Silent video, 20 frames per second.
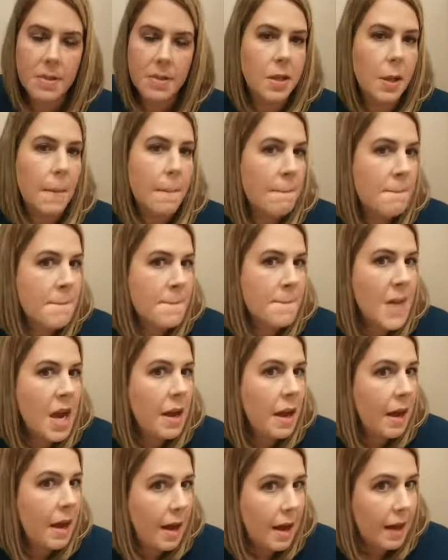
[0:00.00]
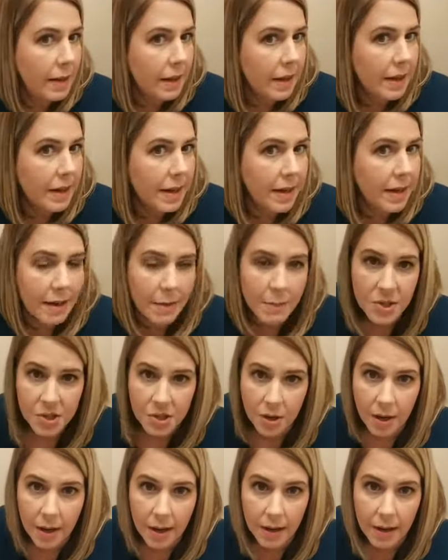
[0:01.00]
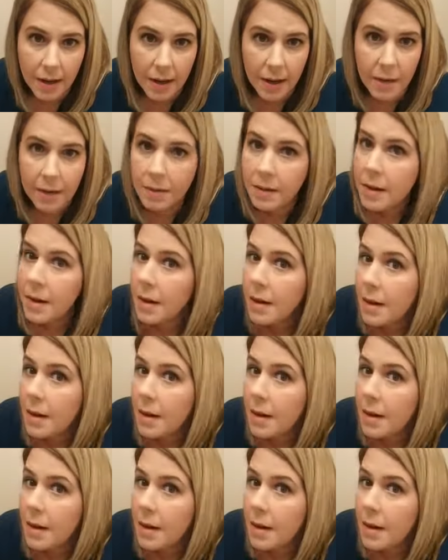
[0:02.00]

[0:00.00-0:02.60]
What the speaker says: So I like it. I've been trying it out.